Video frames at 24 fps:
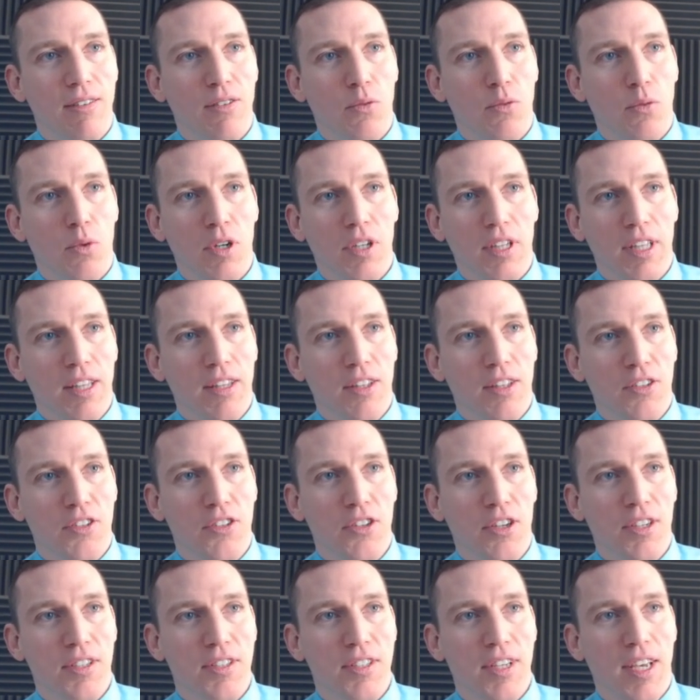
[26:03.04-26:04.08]
really this
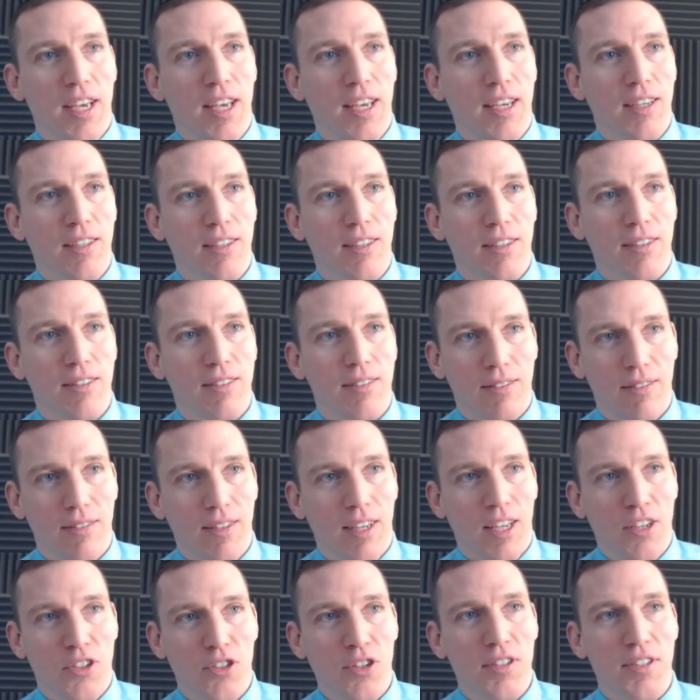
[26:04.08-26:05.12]
shouldn't say,
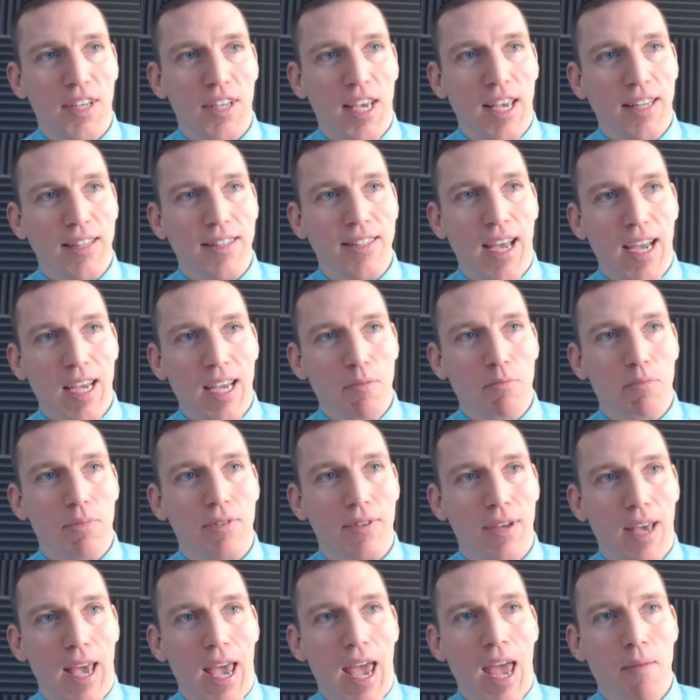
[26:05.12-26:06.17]
it should say type
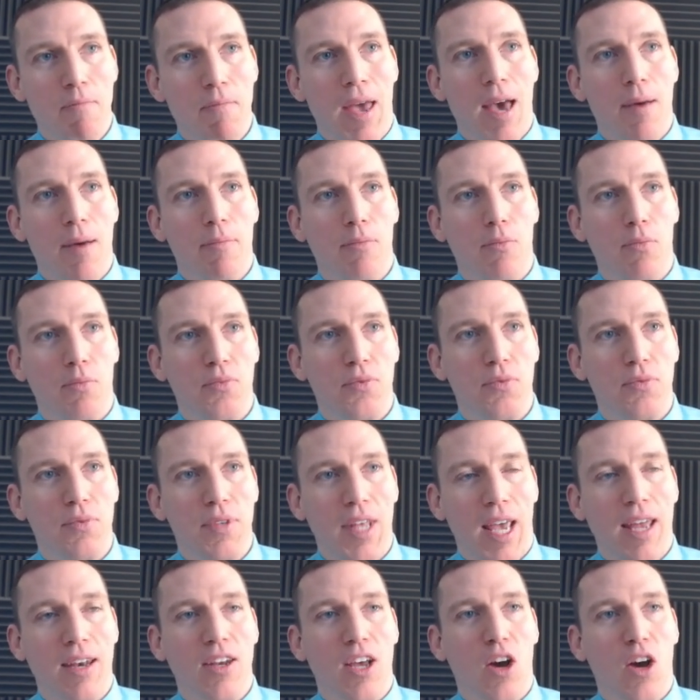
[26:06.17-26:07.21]
nmap
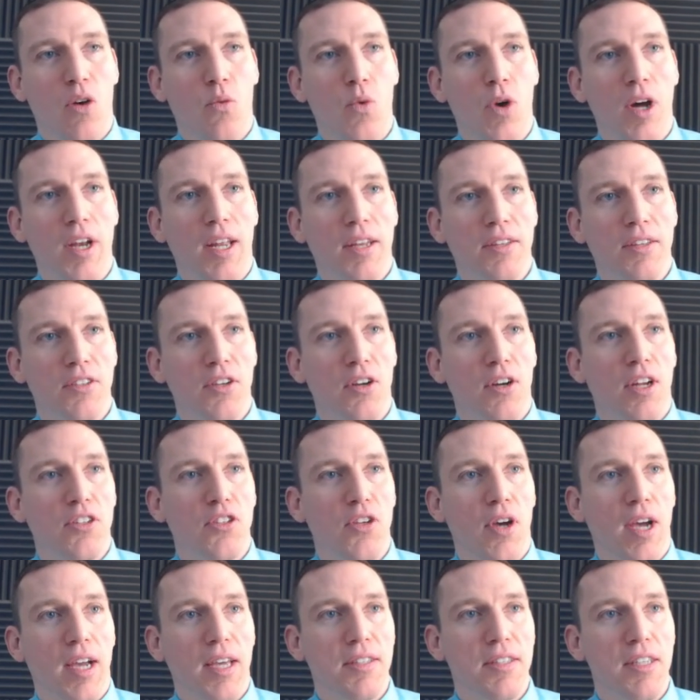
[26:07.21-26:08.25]
10.1.0.2.
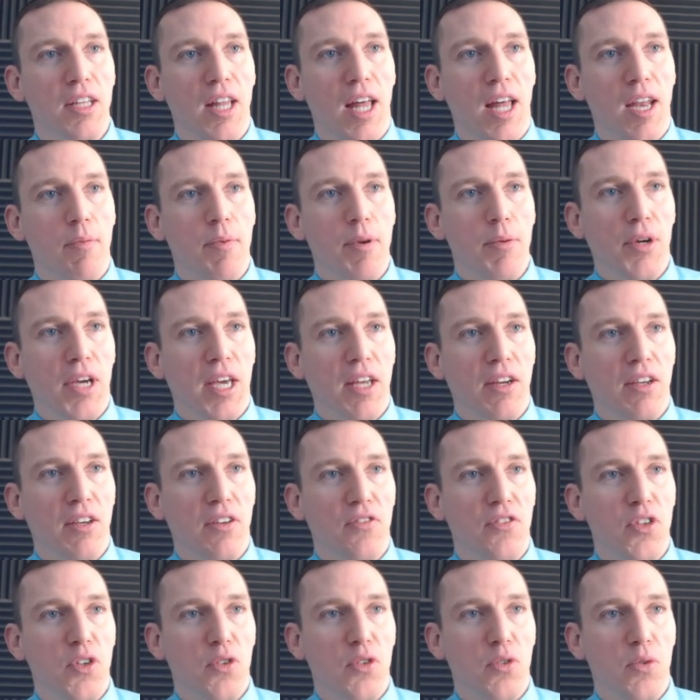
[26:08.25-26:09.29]
I can see a lot of people getting
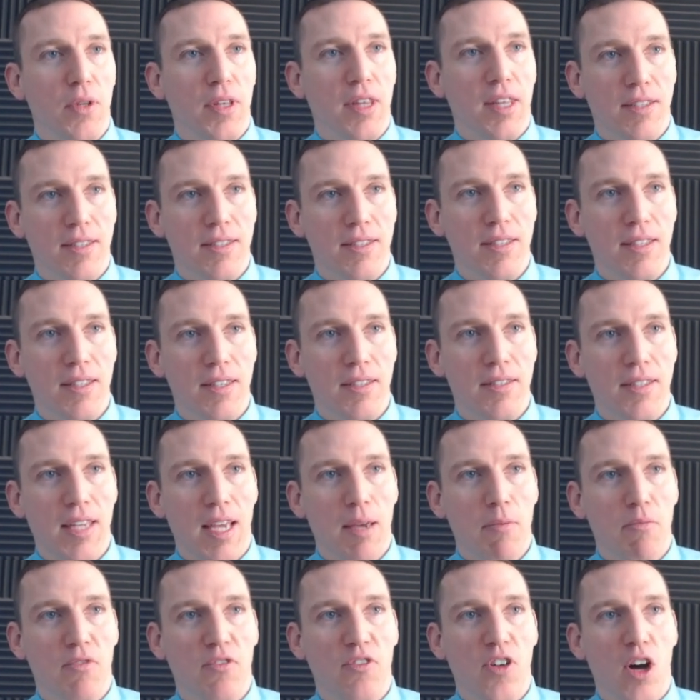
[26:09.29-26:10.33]
confused with this because it's the
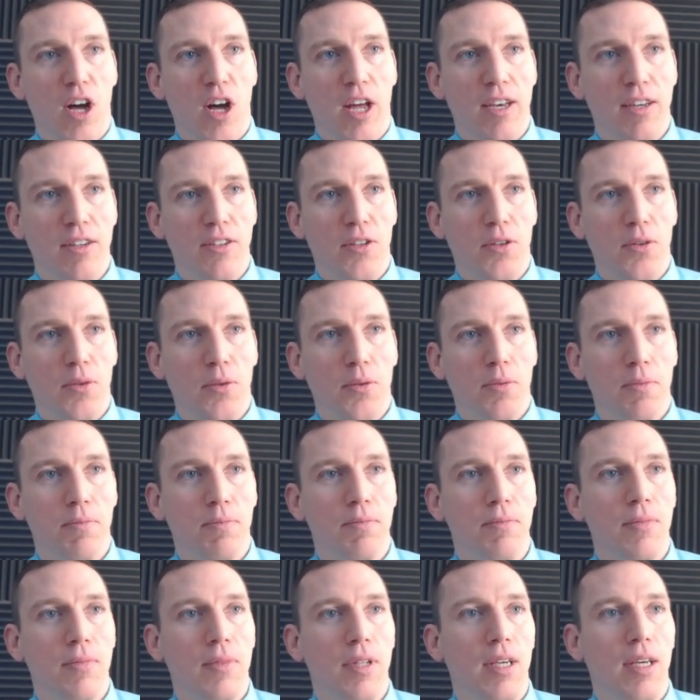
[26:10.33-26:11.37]
same font too.
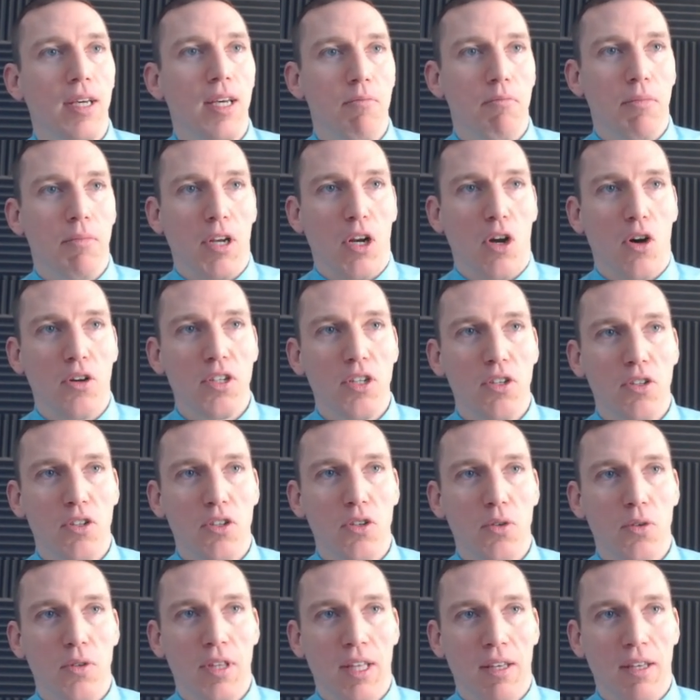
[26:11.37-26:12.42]
But all you
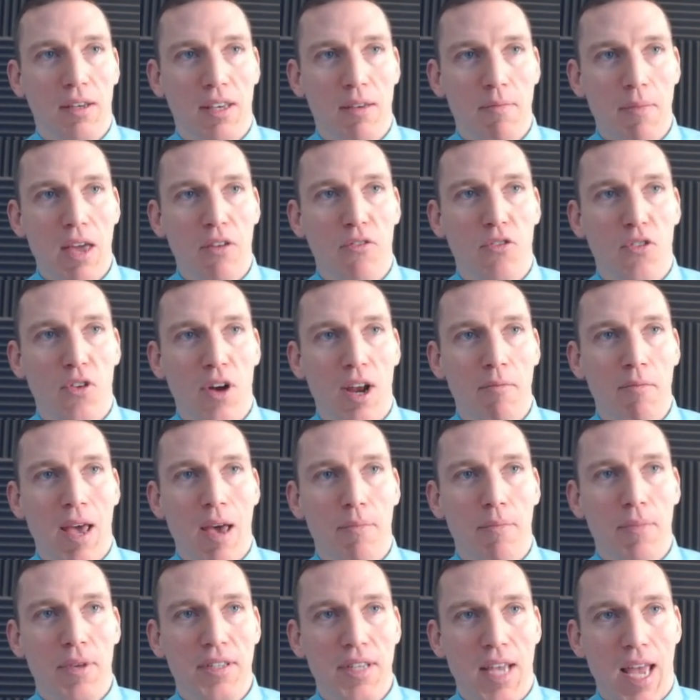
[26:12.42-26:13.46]
do, the command for
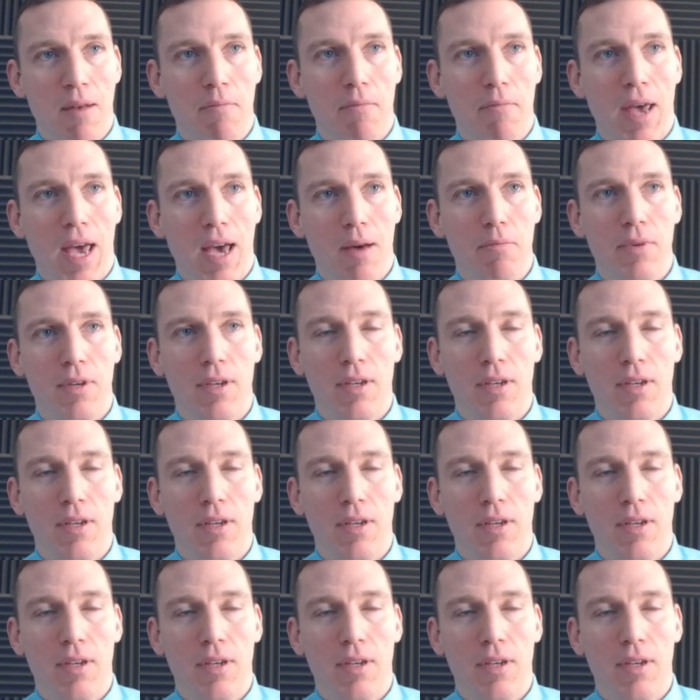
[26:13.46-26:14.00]
nmap is nmap.